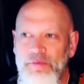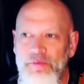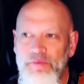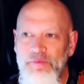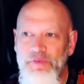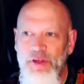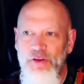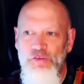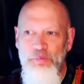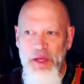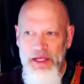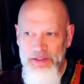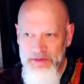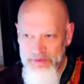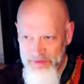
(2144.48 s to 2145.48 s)
there's
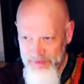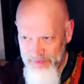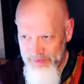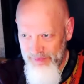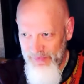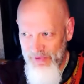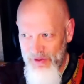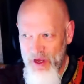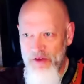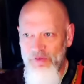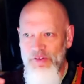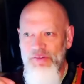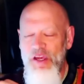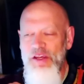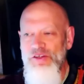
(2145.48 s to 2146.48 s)
been
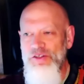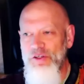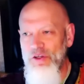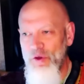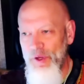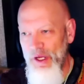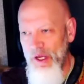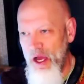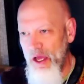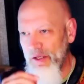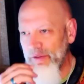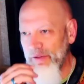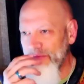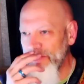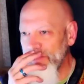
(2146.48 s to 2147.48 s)
conversation going
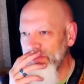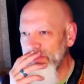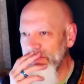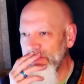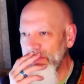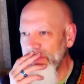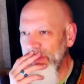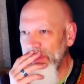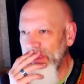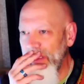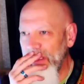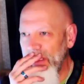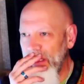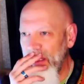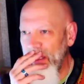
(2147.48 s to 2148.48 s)
on
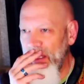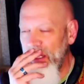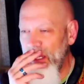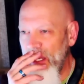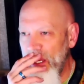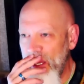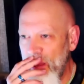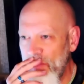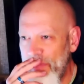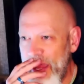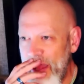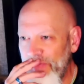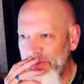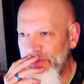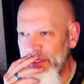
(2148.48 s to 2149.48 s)

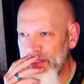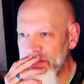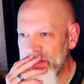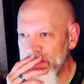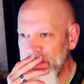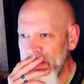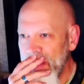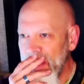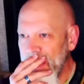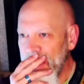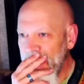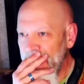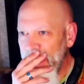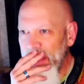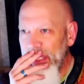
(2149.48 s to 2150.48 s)
about this,
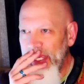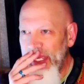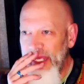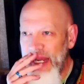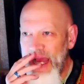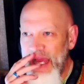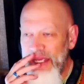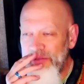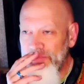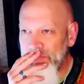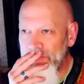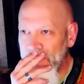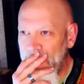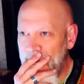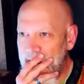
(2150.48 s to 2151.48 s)
and I
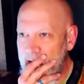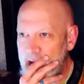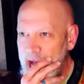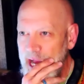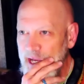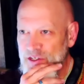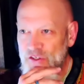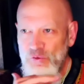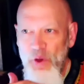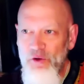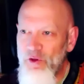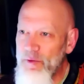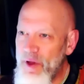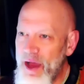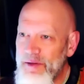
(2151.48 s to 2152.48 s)
just want
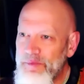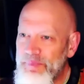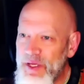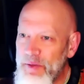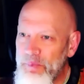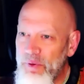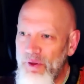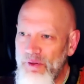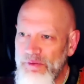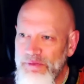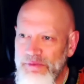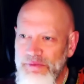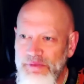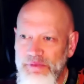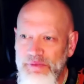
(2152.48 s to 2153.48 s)
to remind people,
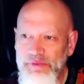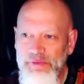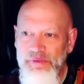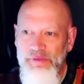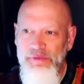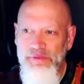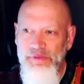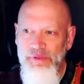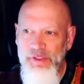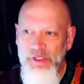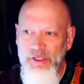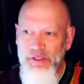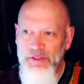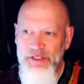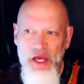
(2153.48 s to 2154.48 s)

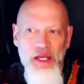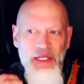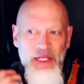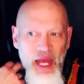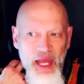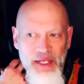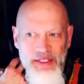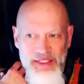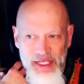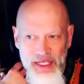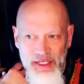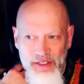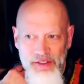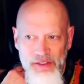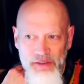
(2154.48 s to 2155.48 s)
Doug and I
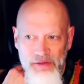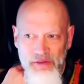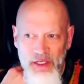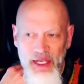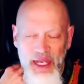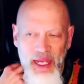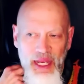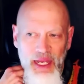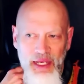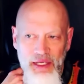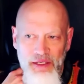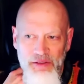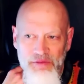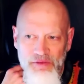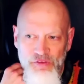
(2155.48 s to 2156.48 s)
did
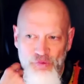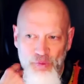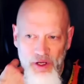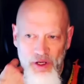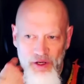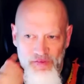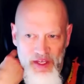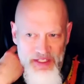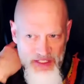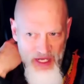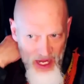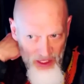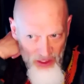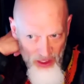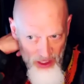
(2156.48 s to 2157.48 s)
a sweater vest
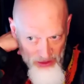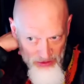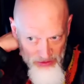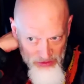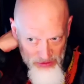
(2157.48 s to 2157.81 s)
dialogue